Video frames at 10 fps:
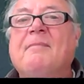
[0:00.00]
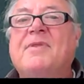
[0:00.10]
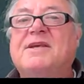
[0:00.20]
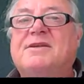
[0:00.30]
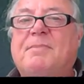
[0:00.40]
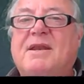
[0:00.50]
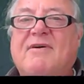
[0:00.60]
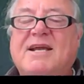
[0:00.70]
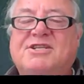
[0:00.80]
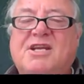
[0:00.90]
There's a bit
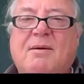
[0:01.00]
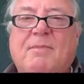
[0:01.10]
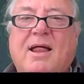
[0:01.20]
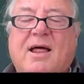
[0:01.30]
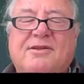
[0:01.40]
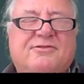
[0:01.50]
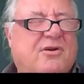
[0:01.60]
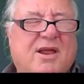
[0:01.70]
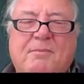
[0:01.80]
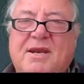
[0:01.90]
of H T M L, uh,
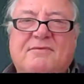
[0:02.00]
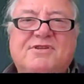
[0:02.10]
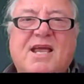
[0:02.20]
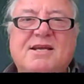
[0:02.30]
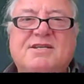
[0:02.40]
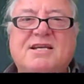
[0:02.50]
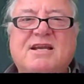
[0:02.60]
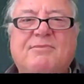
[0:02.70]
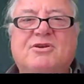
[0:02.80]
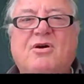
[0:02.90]
sorry, a bit of C S
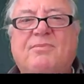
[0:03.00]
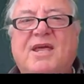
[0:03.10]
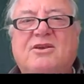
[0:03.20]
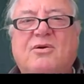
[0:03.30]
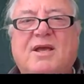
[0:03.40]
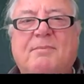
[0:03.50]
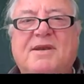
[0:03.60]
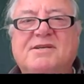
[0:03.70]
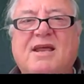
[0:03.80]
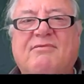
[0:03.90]
S up the top there, doing a
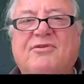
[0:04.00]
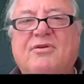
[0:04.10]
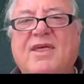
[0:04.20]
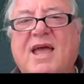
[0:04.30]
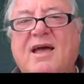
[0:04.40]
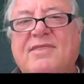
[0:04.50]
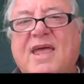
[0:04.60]
bit of stuff through there.